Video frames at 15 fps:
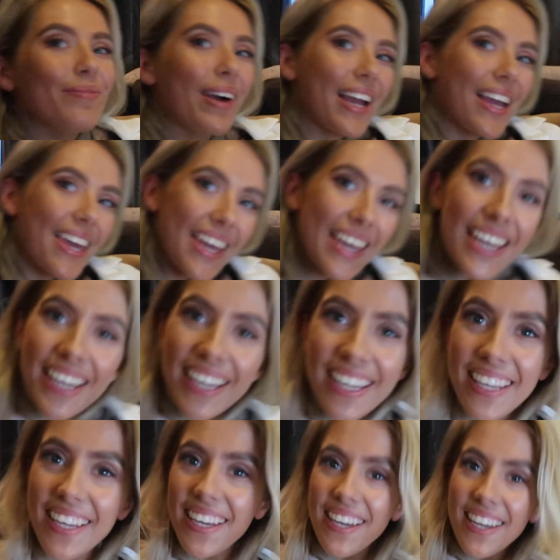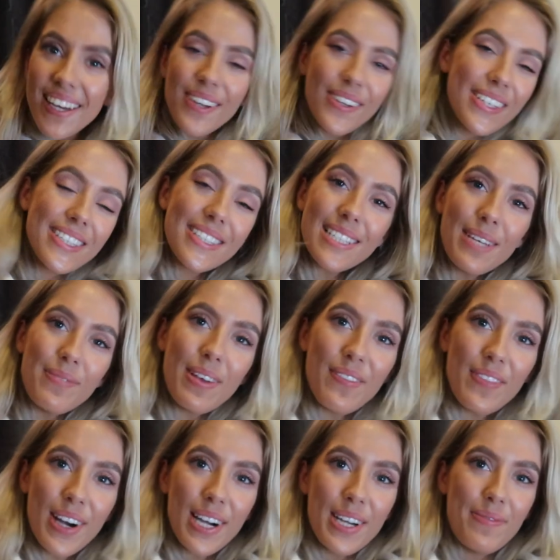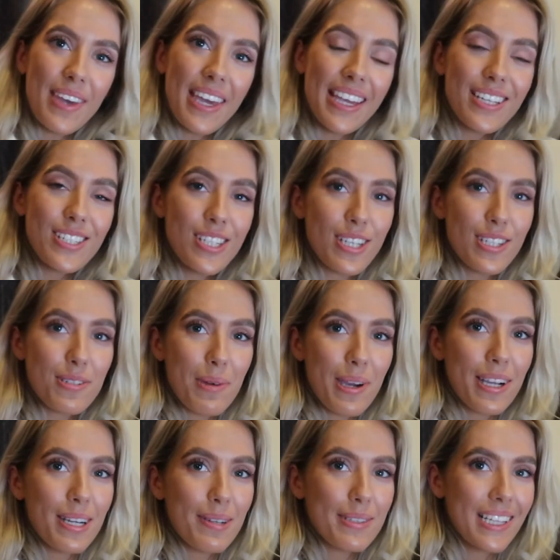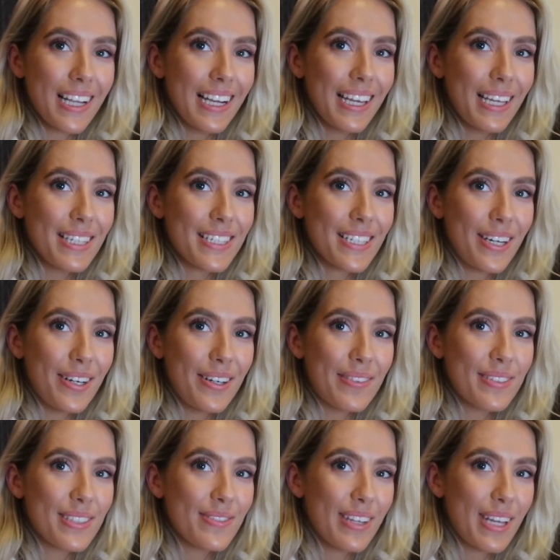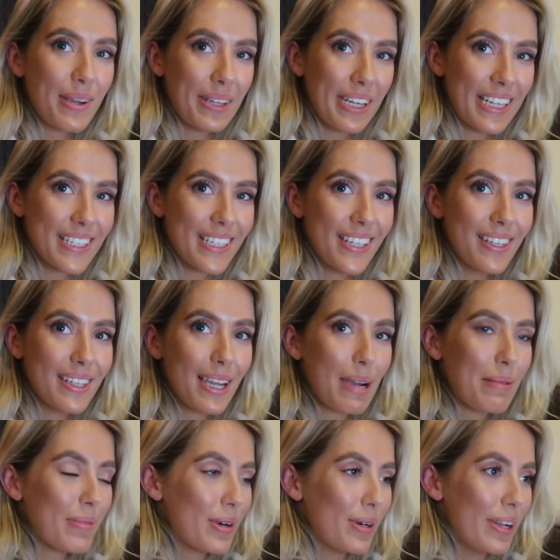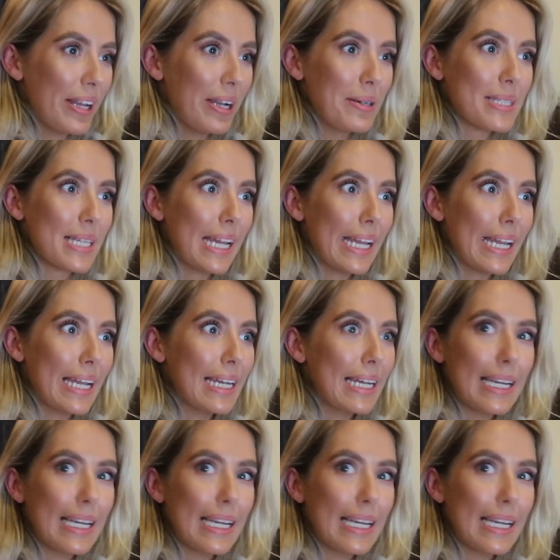monkey who is sleeping behind me. She just woke up slightly at the start of this video and I turned the camera on and I was like,